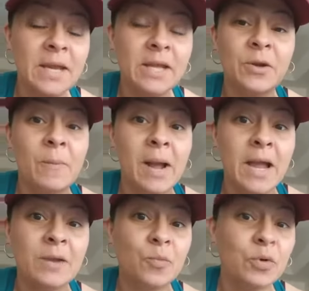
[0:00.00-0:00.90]
in their
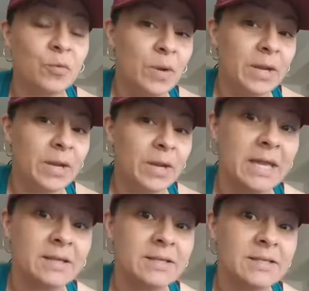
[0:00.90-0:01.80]
mind with wicked
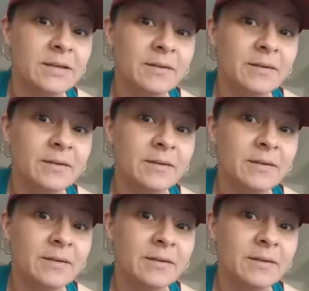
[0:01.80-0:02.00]
things.